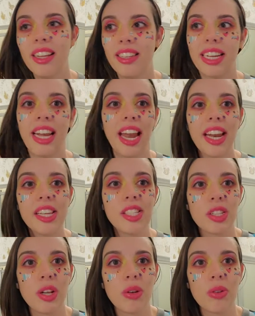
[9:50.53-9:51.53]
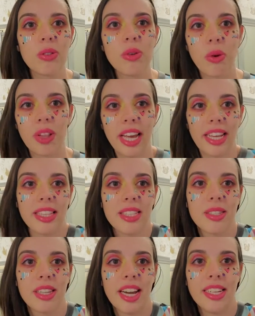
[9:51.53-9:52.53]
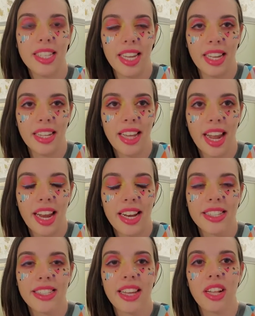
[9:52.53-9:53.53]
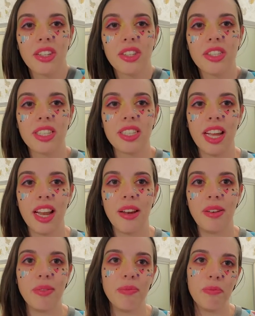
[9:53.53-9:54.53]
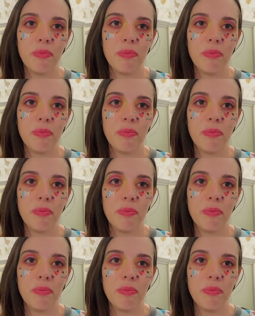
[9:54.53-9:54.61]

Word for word: like 80s clothes or like this ties in the 80s colors and then